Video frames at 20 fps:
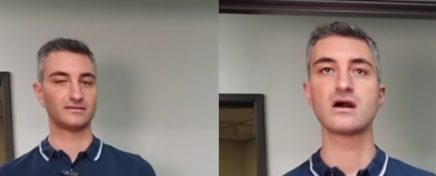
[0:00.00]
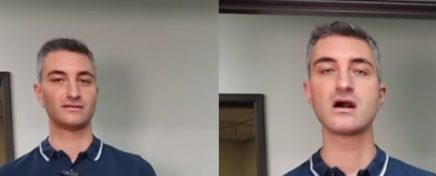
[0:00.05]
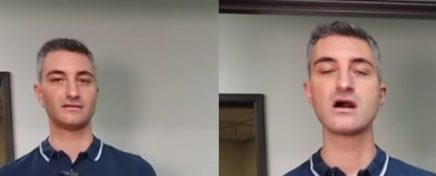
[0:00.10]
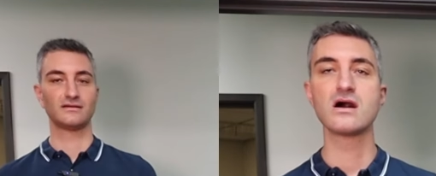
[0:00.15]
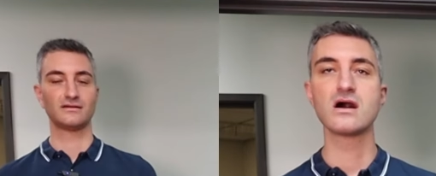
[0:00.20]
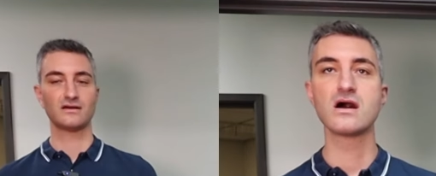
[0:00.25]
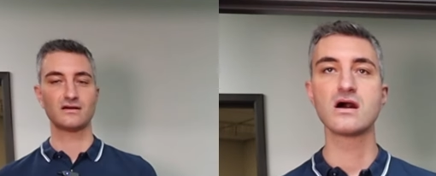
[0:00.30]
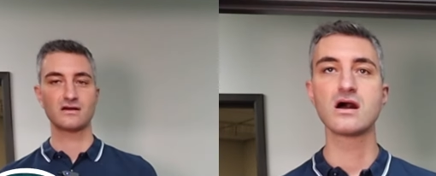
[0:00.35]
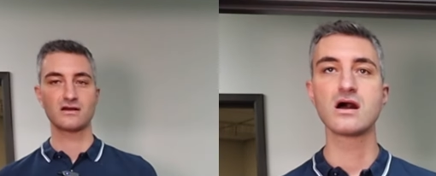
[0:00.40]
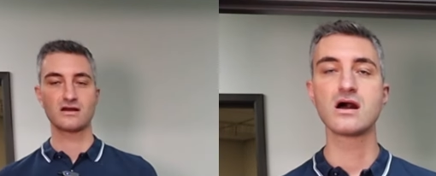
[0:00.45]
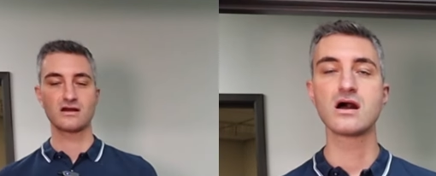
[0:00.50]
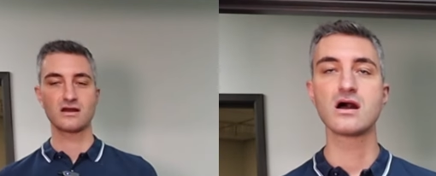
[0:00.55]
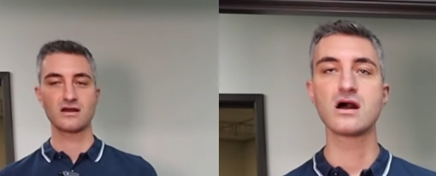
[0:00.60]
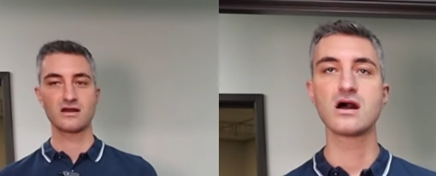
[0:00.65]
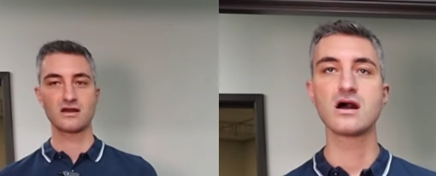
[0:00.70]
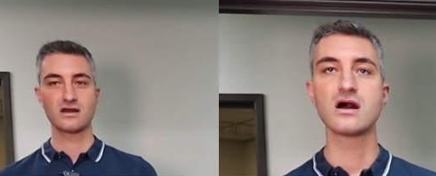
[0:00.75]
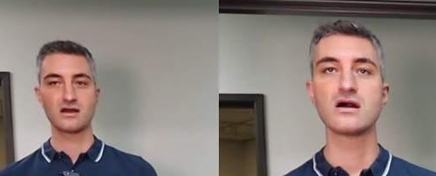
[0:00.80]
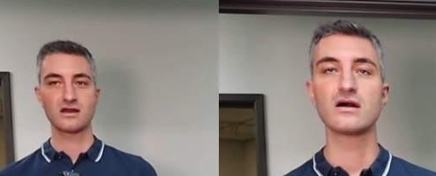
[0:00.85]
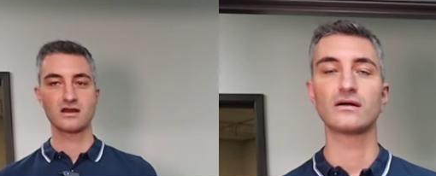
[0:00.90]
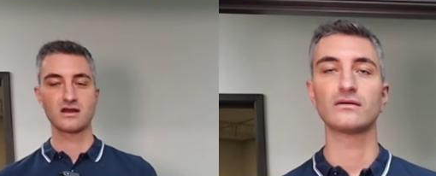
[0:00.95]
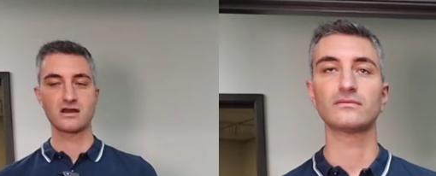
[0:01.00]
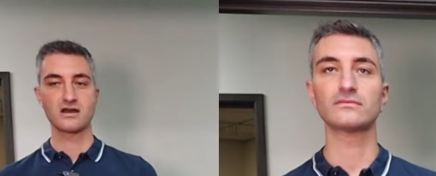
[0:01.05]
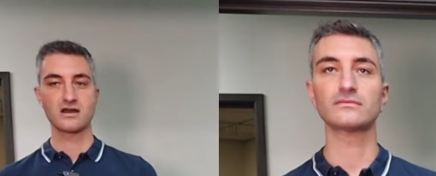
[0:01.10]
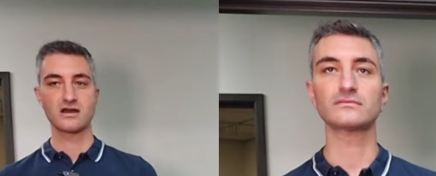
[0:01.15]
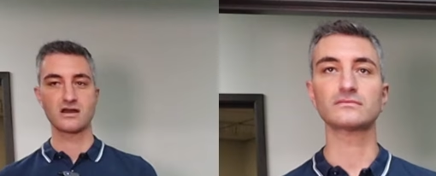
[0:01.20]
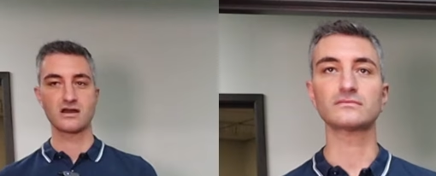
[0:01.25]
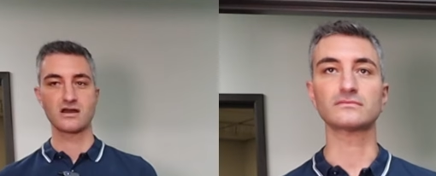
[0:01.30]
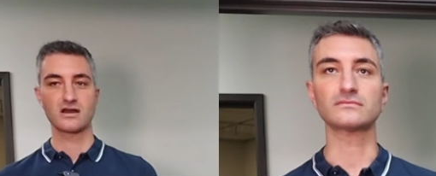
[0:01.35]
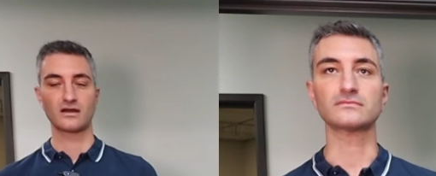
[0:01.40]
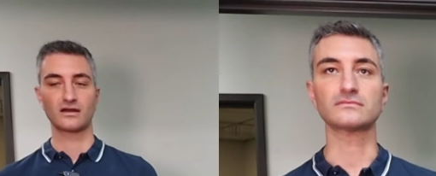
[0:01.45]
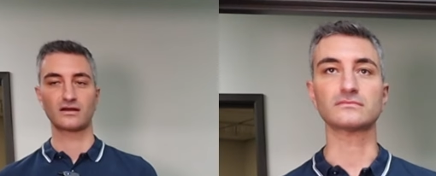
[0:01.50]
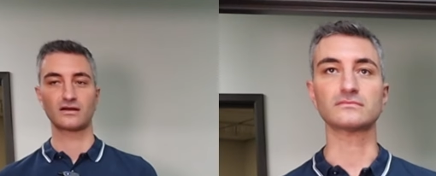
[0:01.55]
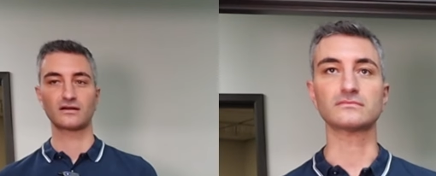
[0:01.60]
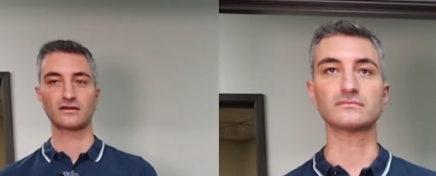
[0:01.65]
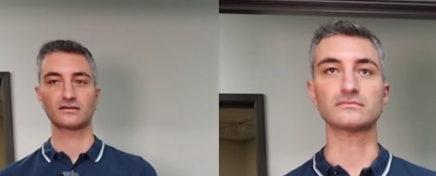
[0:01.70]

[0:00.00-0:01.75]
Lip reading: Nobody speaks.